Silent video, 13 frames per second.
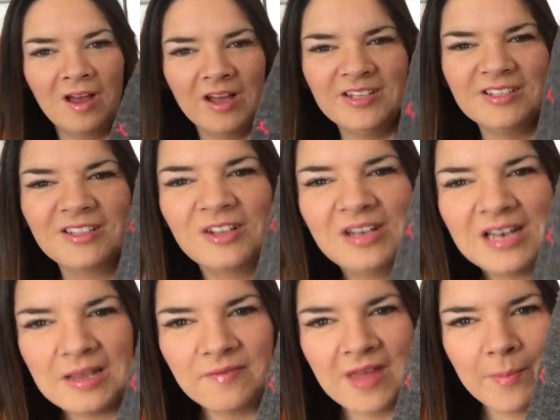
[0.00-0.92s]
I just couldn't
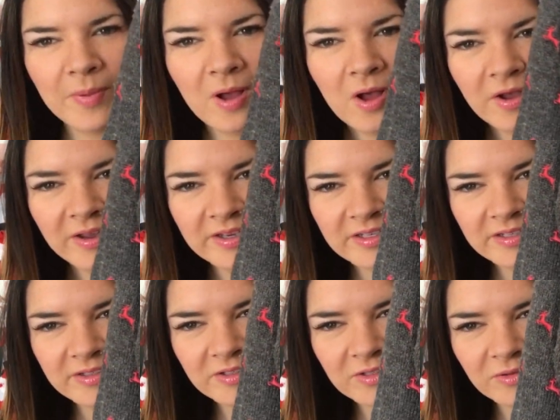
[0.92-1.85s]
leave that behind.
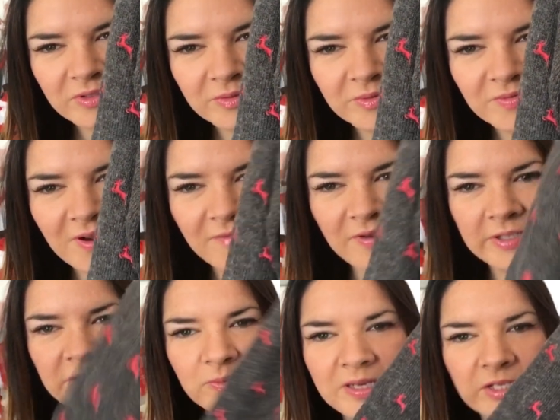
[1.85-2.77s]
I just thought it was very, very
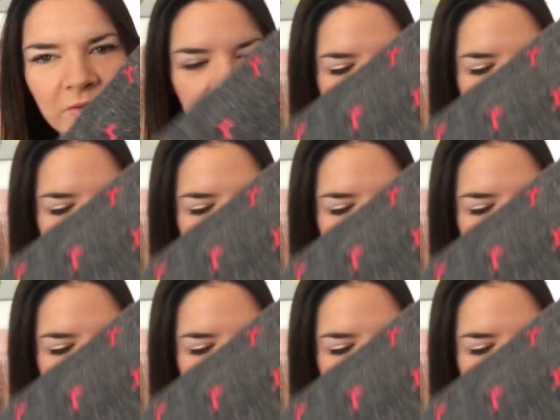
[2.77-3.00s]
sweet. Oh,